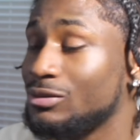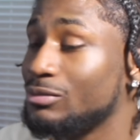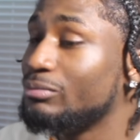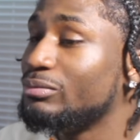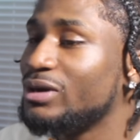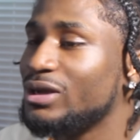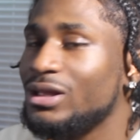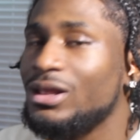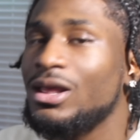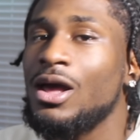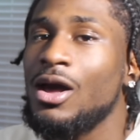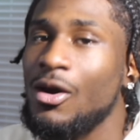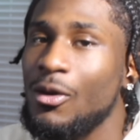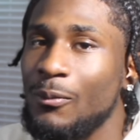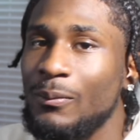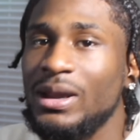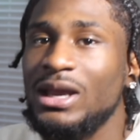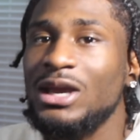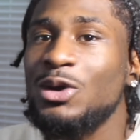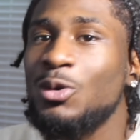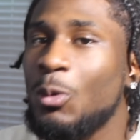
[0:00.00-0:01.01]
But
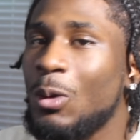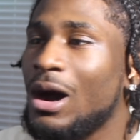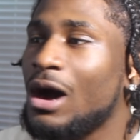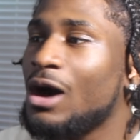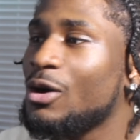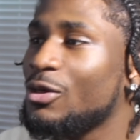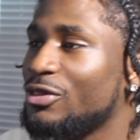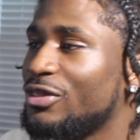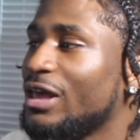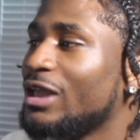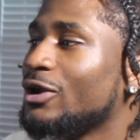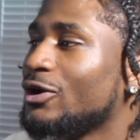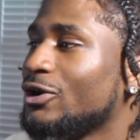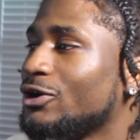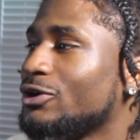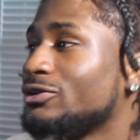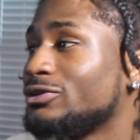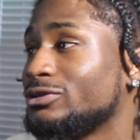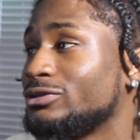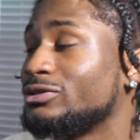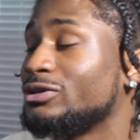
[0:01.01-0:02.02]
meanwhile, they
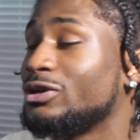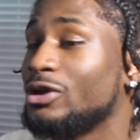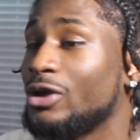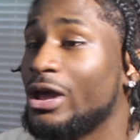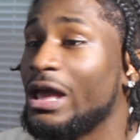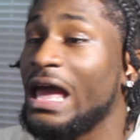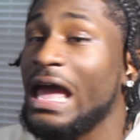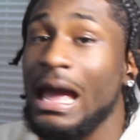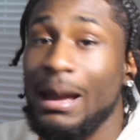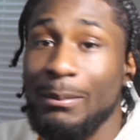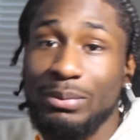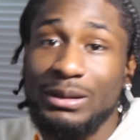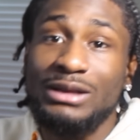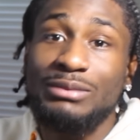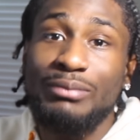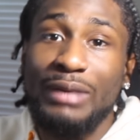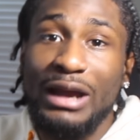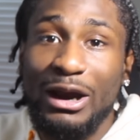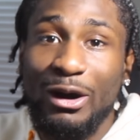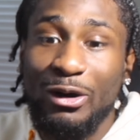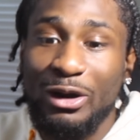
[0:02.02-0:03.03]
are happily
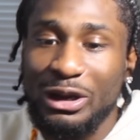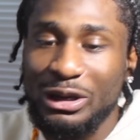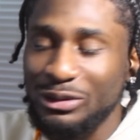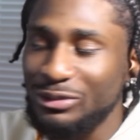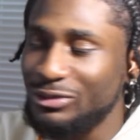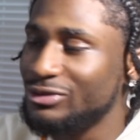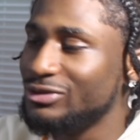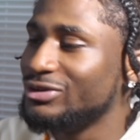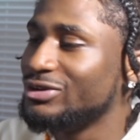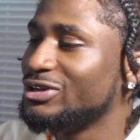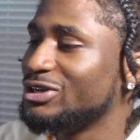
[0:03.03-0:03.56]
married.